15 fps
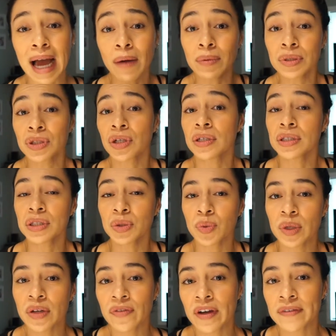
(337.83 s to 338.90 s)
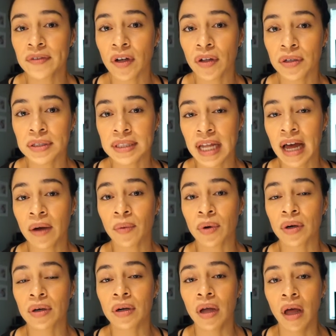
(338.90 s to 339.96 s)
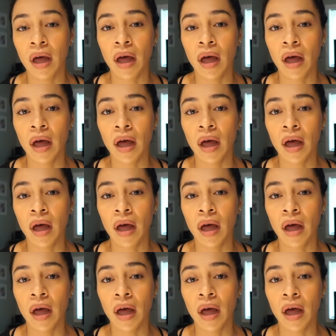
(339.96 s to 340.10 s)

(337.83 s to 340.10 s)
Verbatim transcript: I was charging $25 an hour.